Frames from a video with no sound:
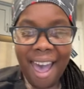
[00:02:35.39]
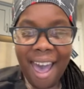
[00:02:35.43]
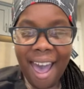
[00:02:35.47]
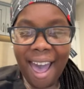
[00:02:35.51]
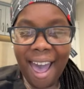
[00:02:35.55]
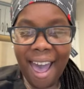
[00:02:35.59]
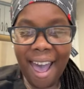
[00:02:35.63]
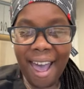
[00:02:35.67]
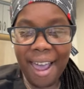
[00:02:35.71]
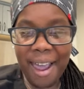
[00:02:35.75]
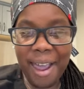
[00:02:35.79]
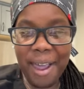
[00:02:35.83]

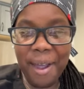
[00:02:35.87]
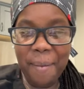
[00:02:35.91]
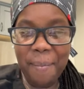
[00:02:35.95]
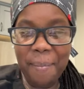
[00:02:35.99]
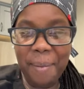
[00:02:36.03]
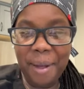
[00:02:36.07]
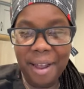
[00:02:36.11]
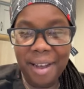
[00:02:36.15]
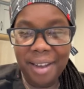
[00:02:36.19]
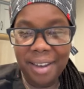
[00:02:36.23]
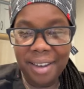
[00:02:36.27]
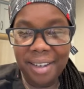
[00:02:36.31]
Hey,
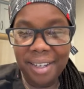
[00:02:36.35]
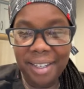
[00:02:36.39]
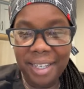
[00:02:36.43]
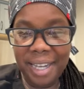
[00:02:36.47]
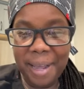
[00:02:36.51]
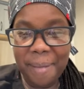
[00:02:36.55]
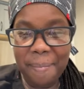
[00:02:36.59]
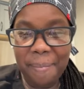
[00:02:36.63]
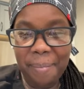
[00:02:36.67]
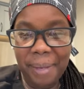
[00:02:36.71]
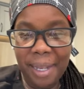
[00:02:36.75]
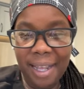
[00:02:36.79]

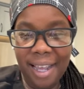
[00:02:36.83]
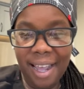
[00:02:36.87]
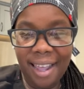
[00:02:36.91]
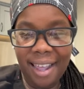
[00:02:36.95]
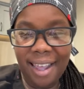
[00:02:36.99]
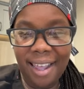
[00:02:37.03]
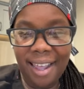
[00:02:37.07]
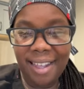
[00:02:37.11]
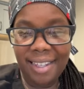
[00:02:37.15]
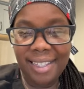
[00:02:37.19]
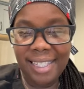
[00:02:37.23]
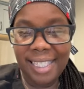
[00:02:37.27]
Abundantly
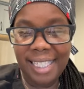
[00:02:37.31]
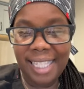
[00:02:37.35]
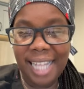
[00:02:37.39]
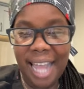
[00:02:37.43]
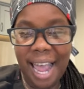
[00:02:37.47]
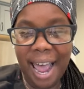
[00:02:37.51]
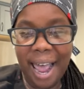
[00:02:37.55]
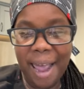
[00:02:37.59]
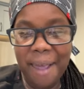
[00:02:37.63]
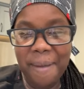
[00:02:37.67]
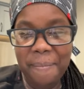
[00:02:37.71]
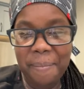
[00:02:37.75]
Blessed.
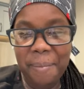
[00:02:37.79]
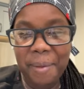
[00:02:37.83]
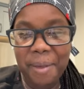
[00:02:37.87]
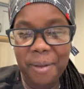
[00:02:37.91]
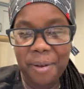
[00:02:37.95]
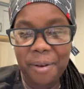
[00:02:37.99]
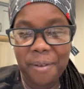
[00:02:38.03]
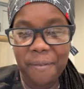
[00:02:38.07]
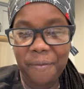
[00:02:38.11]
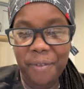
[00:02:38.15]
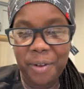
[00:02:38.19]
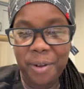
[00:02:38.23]
Hey,
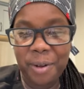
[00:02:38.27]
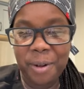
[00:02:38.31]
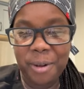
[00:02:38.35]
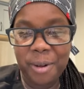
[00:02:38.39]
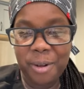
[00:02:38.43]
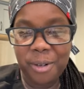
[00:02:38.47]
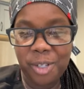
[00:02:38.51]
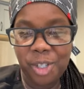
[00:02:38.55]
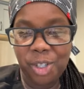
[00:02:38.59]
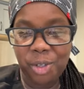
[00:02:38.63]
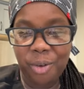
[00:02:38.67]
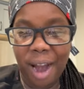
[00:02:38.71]

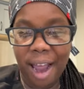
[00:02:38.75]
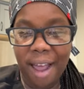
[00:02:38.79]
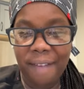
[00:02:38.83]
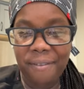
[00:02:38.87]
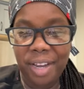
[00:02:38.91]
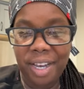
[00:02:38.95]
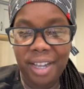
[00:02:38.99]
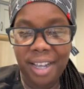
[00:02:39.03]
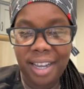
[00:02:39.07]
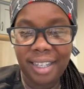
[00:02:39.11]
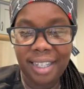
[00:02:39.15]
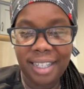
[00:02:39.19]
beautiful.
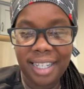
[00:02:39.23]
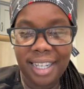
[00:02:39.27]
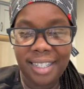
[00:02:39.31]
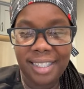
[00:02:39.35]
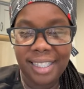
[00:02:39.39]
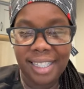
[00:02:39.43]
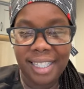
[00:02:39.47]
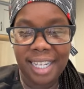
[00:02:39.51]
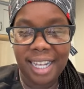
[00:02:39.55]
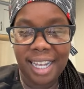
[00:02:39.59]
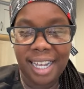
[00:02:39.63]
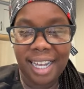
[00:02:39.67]
Driving and
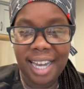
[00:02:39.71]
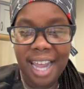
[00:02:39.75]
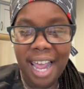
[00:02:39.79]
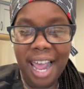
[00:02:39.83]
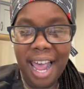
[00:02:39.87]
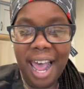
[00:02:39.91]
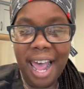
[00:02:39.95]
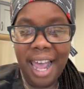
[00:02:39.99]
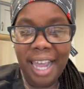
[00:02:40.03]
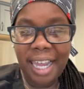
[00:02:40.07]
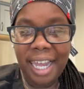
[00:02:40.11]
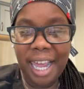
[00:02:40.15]
listening.
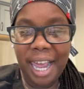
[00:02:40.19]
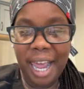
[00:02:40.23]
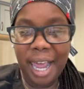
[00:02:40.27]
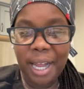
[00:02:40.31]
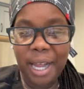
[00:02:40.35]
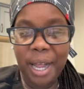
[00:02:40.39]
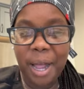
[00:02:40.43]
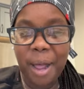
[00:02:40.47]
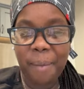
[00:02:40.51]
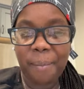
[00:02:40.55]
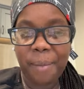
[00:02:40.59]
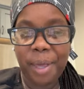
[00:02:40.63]
Can't
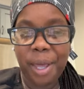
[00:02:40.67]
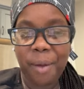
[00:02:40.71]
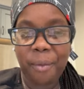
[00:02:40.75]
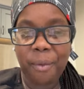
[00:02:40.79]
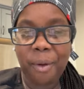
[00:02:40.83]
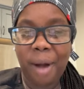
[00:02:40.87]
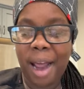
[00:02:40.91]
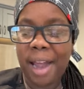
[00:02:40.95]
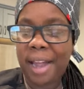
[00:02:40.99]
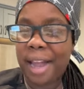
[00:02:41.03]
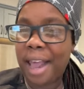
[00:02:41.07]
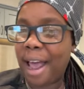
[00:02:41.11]
comment
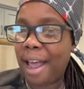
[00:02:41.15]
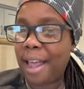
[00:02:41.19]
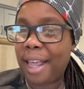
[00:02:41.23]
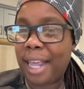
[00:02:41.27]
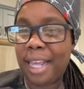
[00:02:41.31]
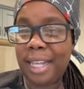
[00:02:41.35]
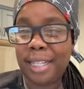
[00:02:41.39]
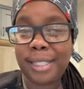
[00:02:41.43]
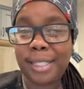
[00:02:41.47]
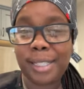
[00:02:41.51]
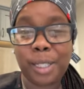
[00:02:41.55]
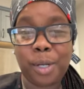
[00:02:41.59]
right now.
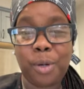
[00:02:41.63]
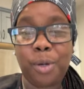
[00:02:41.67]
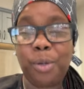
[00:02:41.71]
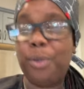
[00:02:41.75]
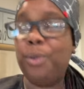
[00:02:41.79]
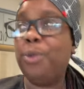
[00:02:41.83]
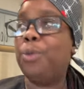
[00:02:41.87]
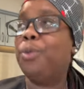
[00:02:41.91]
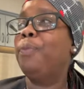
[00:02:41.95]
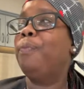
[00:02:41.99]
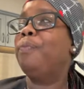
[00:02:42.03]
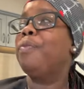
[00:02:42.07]
It's
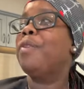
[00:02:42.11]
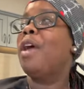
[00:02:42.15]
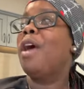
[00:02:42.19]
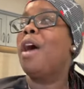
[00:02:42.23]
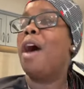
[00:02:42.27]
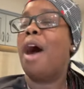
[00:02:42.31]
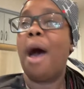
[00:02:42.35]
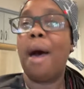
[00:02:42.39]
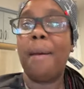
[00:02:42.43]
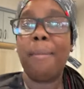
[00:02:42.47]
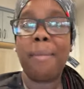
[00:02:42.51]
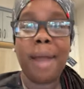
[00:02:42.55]
cool.
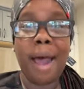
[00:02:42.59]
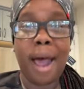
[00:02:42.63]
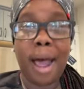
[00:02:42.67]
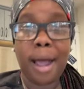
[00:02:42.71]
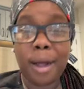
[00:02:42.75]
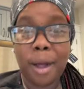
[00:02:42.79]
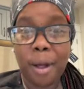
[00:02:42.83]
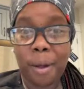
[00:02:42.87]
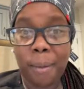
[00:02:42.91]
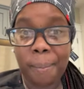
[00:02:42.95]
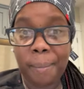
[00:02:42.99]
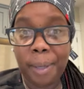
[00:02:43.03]
I'm
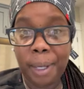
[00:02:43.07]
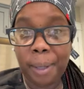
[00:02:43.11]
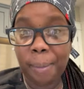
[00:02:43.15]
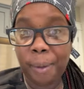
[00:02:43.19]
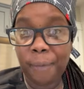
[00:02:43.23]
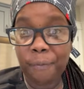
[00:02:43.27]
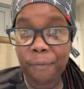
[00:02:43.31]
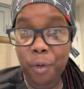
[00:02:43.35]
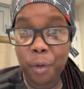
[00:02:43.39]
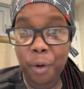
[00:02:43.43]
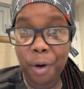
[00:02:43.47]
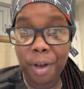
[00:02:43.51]
not going to be
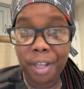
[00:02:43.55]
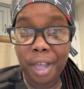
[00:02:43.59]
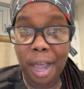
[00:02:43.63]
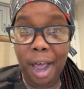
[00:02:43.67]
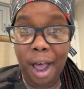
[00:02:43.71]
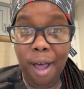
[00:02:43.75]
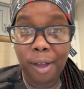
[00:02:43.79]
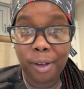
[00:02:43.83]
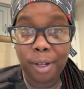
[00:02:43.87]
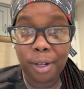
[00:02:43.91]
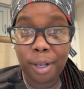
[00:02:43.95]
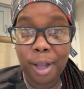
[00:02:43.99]
before
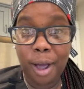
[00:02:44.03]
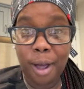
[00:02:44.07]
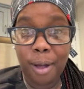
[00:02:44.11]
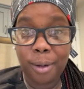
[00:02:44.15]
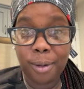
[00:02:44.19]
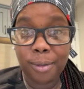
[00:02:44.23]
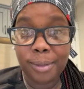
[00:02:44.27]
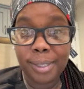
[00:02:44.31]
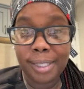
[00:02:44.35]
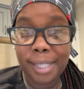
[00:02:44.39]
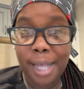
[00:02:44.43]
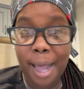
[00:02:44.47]
y'all a
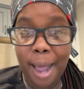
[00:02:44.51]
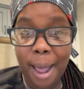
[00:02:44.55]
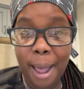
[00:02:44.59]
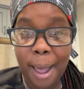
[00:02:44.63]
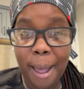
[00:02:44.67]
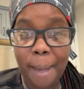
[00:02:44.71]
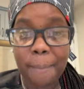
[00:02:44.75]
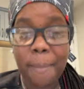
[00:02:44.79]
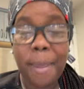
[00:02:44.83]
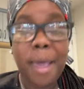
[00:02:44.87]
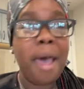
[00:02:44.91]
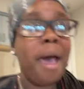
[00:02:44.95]
long
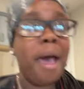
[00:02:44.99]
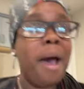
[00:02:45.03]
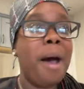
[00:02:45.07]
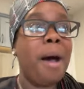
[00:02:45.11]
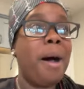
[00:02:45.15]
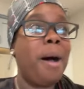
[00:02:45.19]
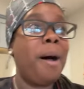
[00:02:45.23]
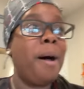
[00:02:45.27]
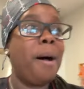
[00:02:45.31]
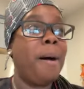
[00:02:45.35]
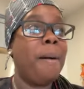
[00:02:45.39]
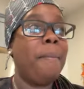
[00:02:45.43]
time.
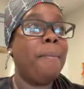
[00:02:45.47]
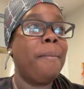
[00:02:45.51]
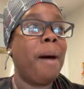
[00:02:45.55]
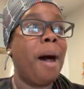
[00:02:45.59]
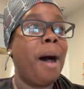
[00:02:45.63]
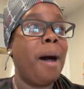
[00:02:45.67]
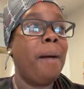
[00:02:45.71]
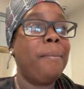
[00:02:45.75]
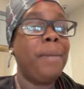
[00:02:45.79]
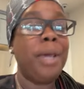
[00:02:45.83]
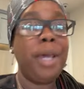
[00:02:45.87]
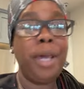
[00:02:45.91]

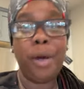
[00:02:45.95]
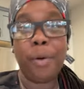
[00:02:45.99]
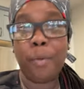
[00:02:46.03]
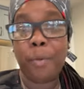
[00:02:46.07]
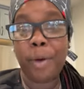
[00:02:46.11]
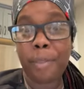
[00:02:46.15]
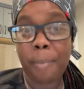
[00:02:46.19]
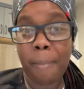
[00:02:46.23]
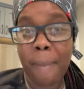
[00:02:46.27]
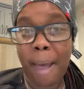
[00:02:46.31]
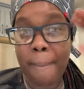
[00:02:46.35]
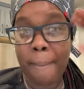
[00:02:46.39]
I'm here
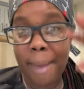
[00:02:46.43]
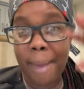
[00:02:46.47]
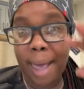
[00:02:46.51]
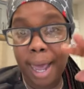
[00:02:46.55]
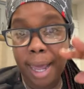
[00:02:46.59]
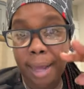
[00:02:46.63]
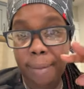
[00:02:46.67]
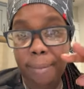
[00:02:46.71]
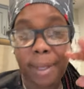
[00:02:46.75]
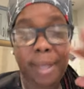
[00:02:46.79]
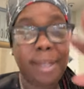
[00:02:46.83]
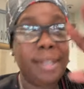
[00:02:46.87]
with my
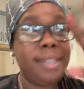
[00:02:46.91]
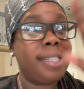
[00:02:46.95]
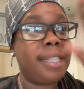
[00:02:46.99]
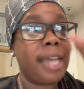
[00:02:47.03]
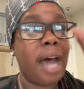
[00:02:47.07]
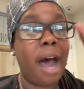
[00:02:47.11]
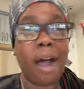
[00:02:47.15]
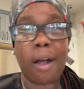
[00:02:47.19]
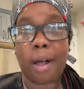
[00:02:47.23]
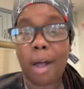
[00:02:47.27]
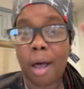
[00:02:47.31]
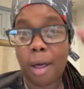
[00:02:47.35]
babies.
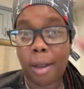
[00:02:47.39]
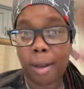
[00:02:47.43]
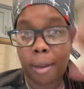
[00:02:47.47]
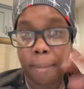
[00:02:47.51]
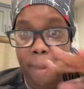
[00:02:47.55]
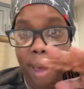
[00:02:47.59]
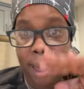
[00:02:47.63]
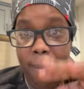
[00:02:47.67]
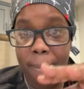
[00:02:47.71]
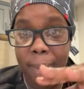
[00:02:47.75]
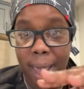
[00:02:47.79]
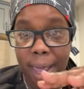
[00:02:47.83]
I call them
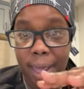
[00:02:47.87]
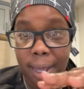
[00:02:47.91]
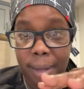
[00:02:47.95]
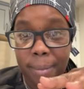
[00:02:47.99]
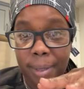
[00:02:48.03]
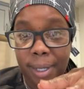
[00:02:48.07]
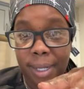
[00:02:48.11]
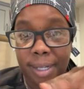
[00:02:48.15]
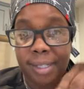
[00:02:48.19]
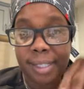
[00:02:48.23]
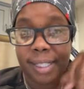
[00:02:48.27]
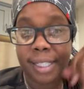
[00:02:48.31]
my
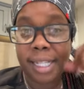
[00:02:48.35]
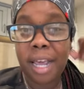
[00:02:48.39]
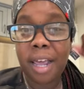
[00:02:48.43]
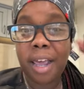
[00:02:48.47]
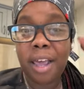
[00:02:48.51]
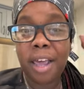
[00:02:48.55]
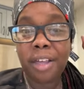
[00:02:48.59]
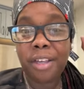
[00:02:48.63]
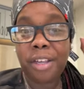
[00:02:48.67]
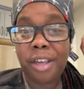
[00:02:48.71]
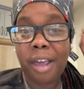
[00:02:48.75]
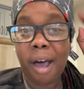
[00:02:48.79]
babies.
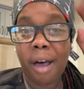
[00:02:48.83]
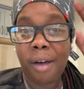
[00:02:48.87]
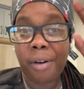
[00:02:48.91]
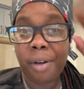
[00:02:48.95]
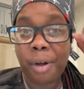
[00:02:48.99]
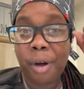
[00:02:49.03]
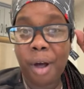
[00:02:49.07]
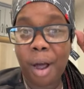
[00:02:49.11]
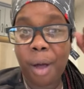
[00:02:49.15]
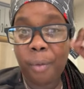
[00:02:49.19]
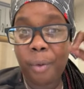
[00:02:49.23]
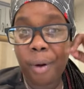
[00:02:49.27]
Y'all
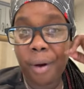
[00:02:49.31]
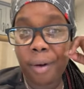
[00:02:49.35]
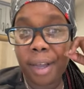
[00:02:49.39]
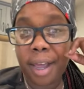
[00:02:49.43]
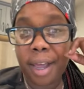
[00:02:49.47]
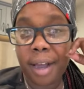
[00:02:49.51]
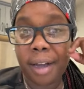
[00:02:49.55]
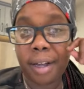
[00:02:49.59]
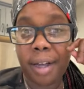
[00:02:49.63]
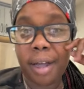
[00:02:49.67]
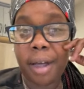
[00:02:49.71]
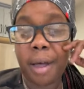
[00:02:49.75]
know I work
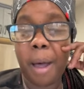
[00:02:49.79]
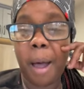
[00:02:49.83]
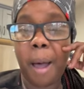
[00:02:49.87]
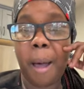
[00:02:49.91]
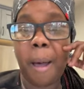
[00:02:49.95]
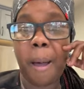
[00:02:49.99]
at a